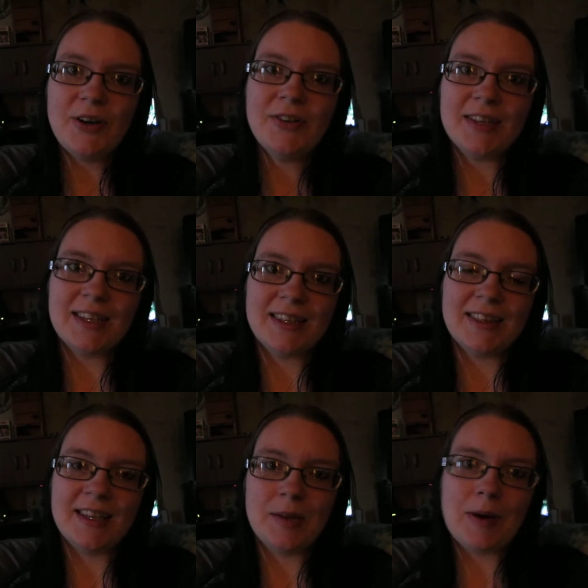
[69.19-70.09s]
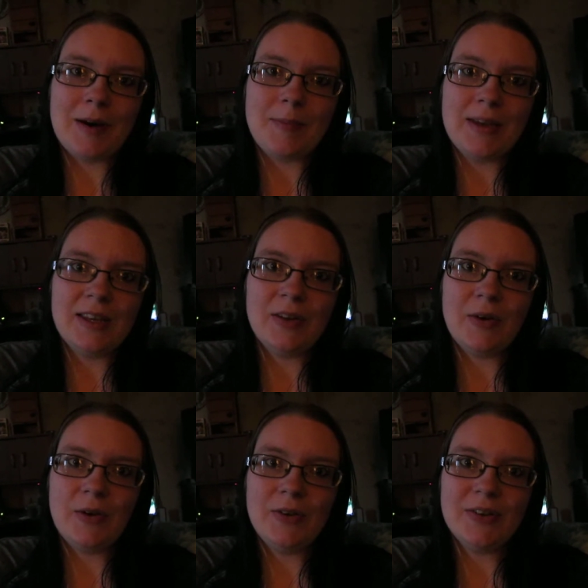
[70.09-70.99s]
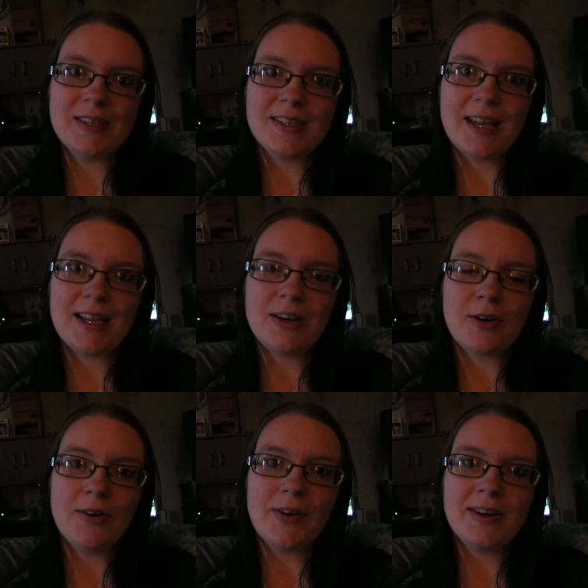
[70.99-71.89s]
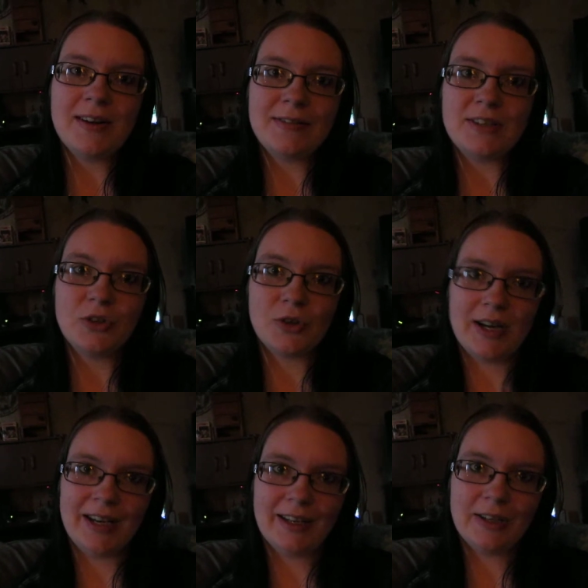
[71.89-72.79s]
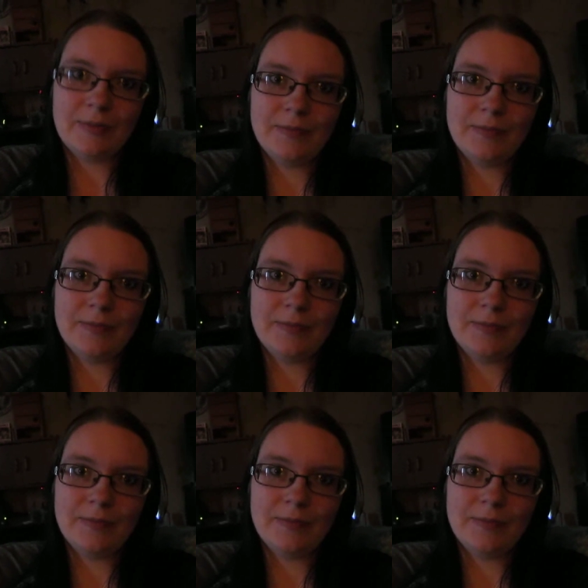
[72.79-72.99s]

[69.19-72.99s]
only good thing about being old is that you're old enough to drink.